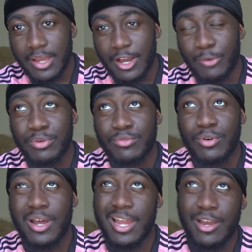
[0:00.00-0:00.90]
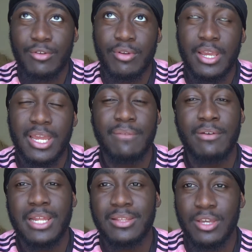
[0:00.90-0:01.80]
I'll be real, I like grey. And if I
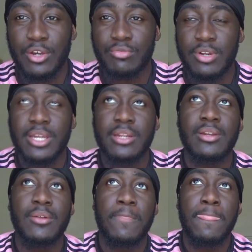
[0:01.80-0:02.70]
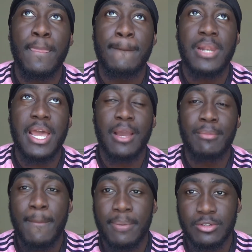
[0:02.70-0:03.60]
was like decorating like
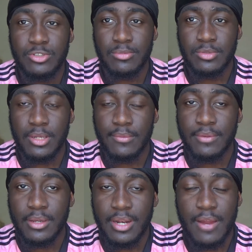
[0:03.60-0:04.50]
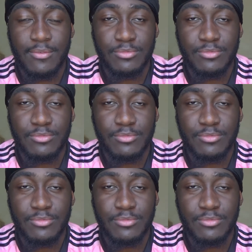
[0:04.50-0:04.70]
my bedroom or something like from